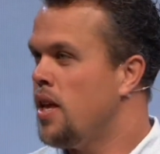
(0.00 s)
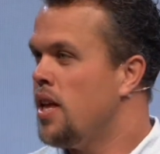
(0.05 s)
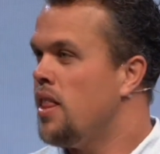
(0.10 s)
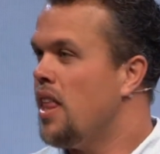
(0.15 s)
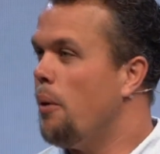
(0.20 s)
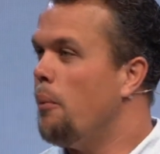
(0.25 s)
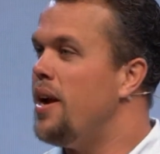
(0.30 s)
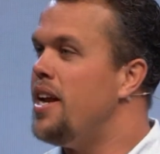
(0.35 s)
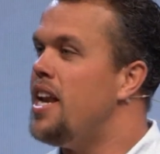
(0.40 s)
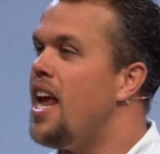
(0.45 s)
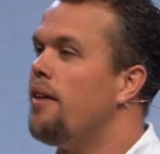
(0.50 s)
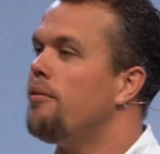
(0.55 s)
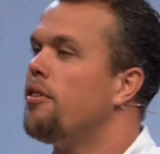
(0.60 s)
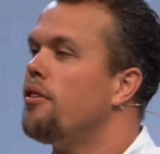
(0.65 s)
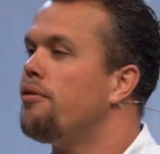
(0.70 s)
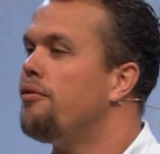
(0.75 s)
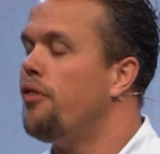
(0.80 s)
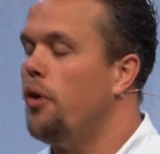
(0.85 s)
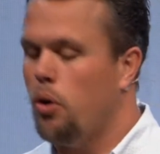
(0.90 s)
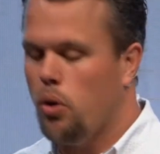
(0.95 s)
that we never
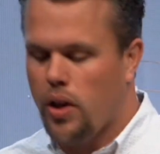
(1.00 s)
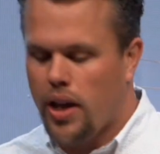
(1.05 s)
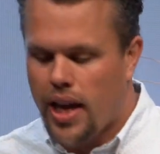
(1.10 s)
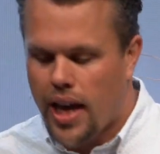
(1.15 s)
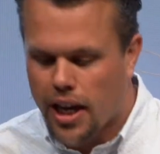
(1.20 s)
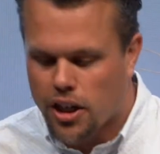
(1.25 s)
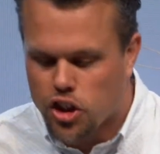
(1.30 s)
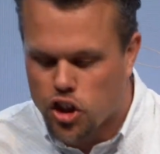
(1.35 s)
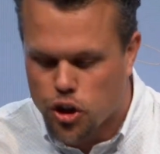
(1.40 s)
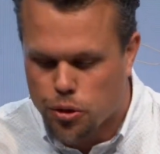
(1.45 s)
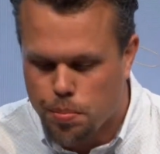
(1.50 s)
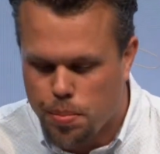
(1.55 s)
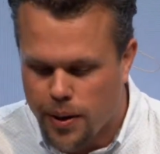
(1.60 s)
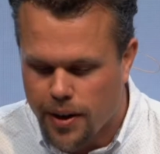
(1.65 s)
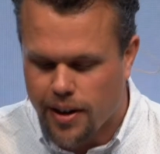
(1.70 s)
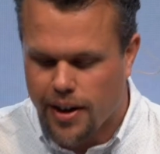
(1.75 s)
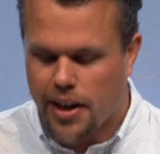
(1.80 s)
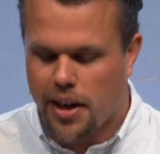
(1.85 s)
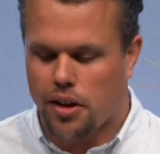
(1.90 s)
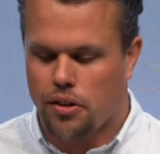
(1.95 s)
fully
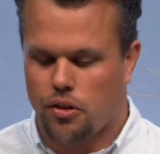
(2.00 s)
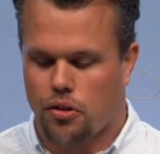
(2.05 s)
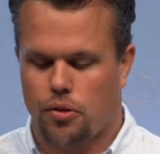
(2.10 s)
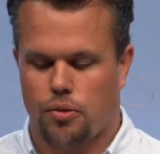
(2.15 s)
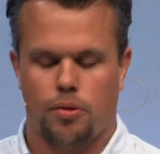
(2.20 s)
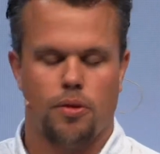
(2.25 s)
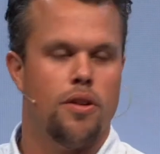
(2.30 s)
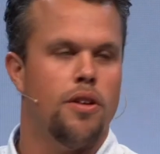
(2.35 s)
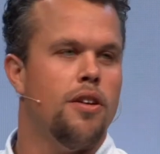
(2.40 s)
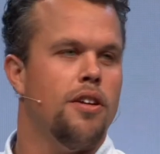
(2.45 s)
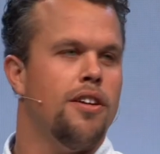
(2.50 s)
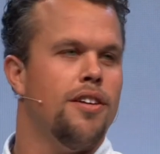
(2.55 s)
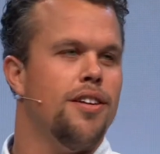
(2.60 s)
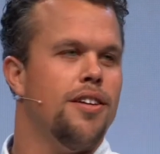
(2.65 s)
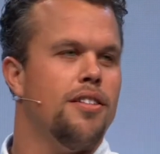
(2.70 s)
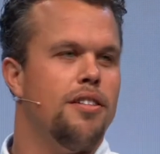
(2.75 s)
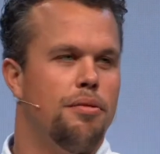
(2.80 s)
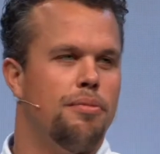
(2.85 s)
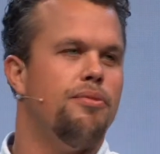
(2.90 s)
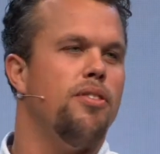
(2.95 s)
experience
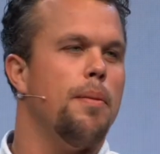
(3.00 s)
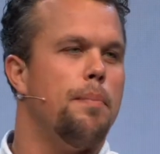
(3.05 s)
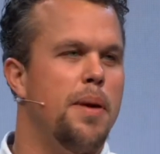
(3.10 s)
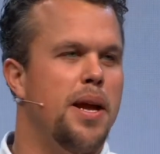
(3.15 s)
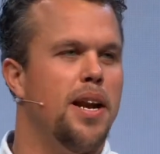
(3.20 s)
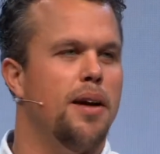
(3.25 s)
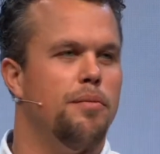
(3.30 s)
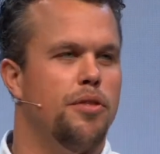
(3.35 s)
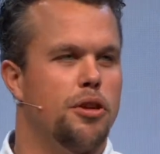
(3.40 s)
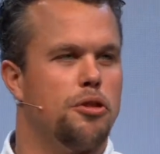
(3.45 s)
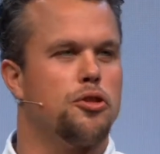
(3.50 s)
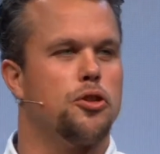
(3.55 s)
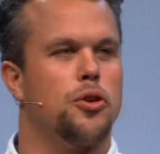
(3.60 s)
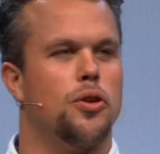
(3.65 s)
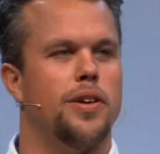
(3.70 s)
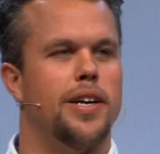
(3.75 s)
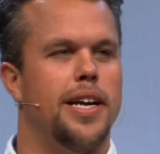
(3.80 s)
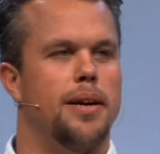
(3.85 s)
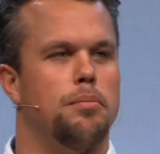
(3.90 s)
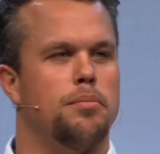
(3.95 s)
the flipping of the
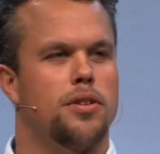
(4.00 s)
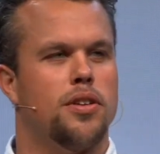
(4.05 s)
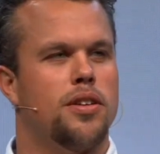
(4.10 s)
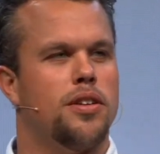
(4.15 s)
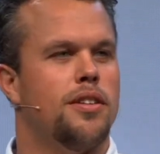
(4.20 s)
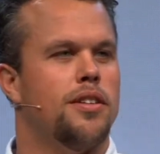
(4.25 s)
script